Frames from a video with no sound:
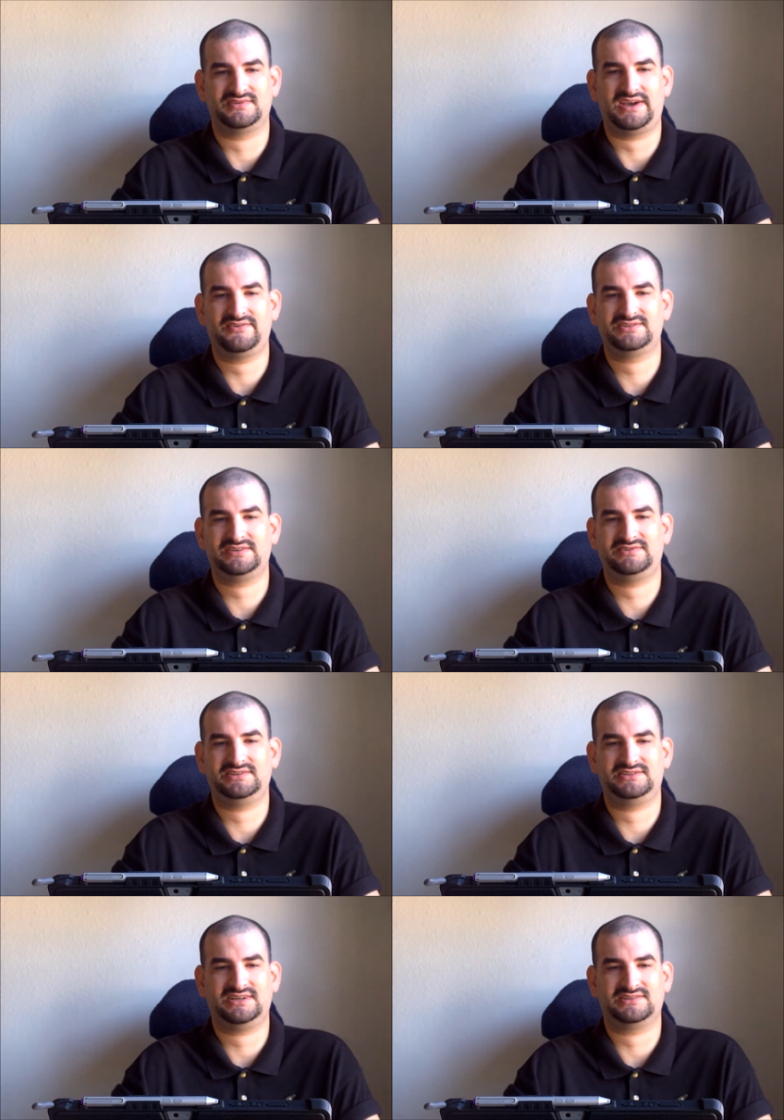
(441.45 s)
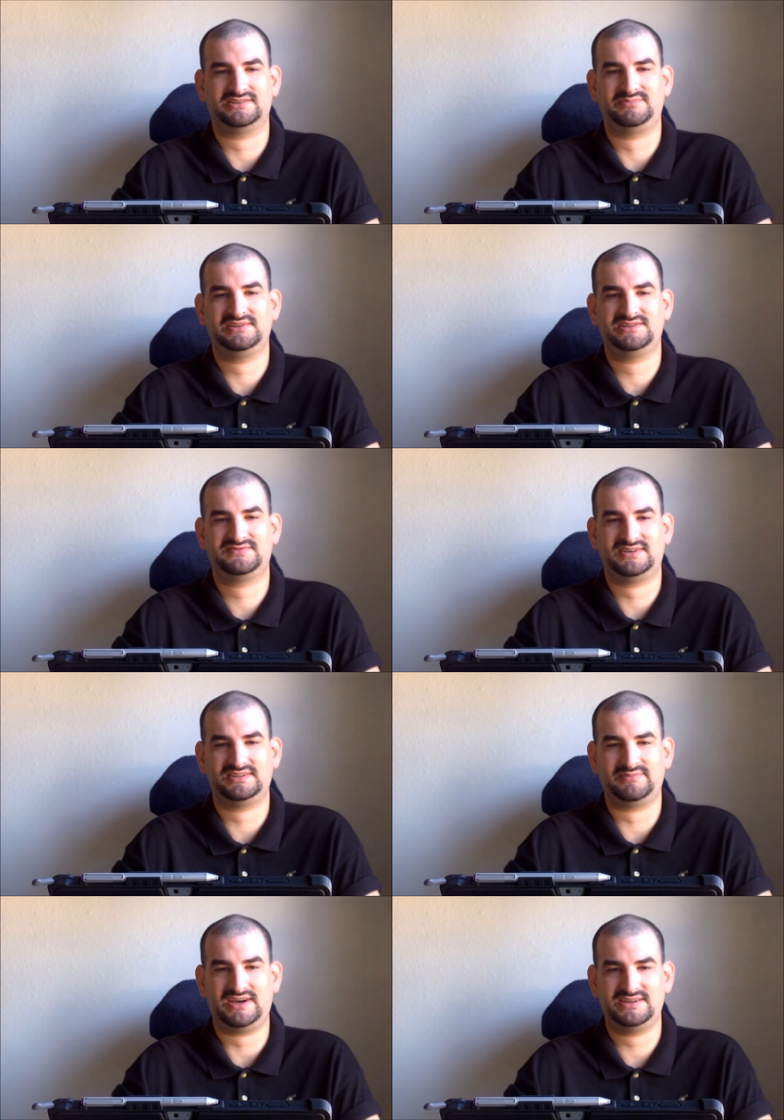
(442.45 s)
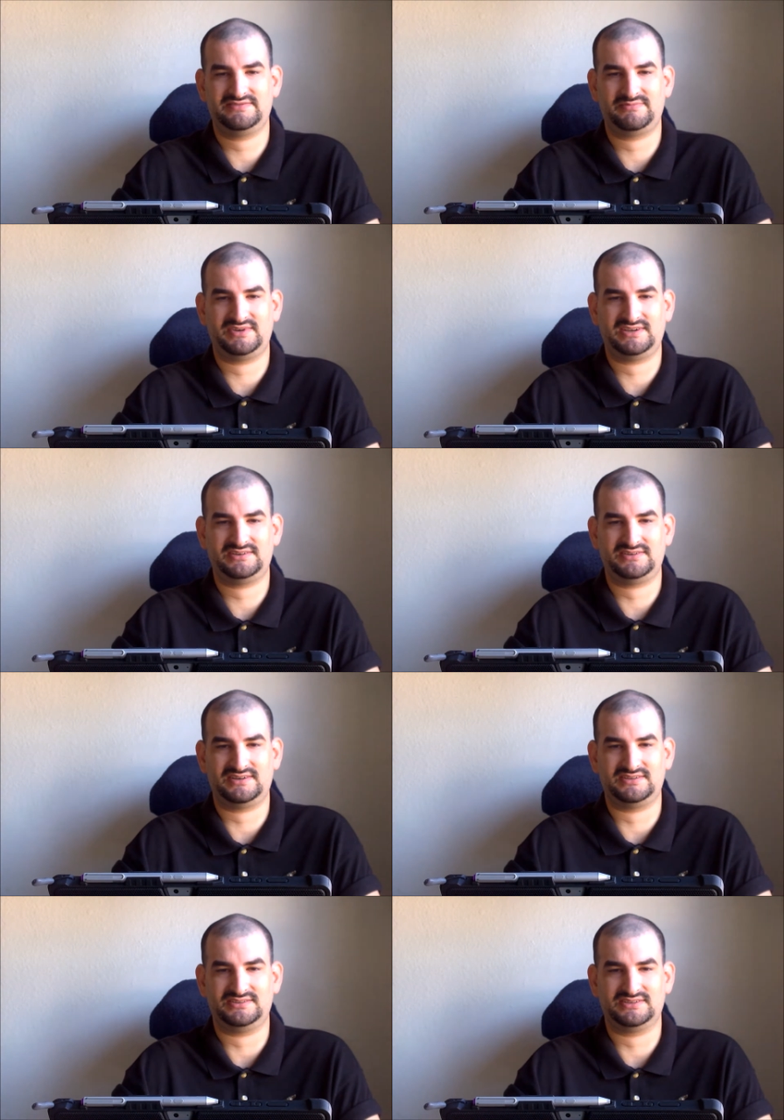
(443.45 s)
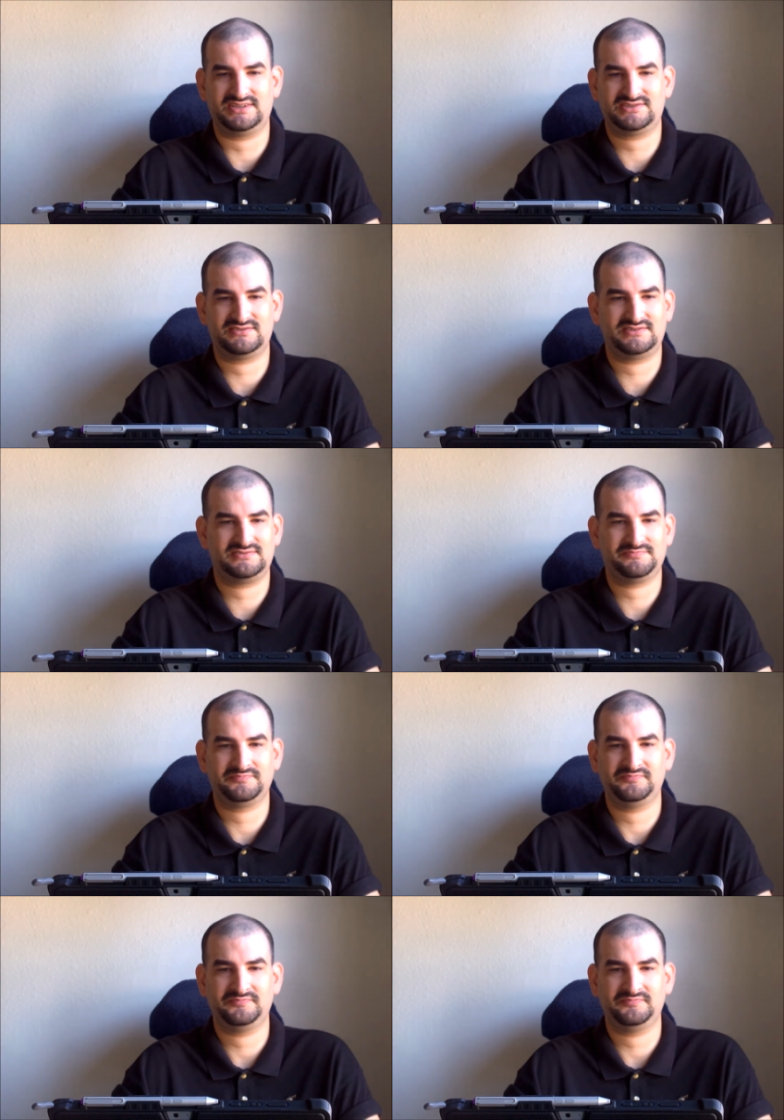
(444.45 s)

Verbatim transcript: Hours after the attack, the police found the body of a man on the Gessner